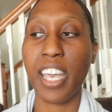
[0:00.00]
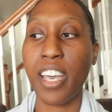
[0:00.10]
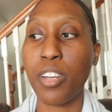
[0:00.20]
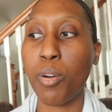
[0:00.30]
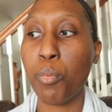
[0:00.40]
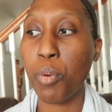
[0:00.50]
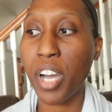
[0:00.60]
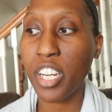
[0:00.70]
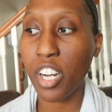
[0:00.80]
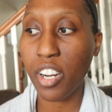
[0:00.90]
and
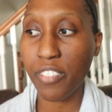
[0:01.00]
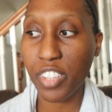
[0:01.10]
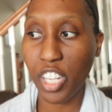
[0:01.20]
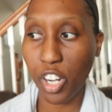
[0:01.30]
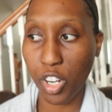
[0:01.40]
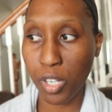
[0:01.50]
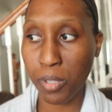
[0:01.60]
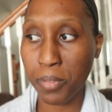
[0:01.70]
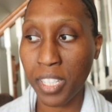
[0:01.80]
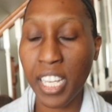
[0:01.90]
one of the
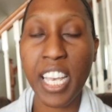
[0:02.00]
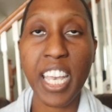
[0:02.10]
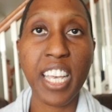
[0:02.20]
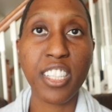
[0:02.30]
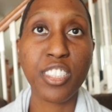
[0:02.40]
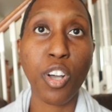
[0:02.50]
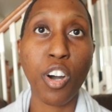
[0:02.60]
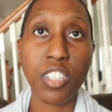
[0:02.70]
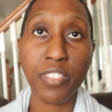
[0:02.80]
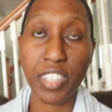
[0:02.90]
herb is
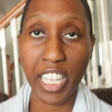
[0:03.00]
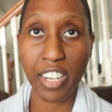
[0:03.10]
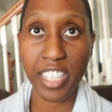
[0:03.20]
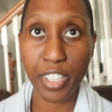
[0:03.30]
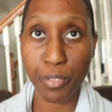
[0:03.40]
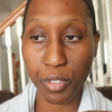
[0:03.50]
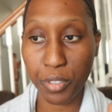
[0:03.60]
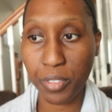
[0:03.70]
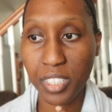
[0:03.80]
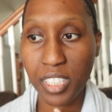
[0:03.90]
called valerian
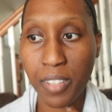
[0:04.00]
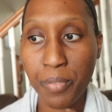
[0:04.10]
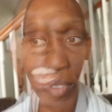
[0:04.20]
root.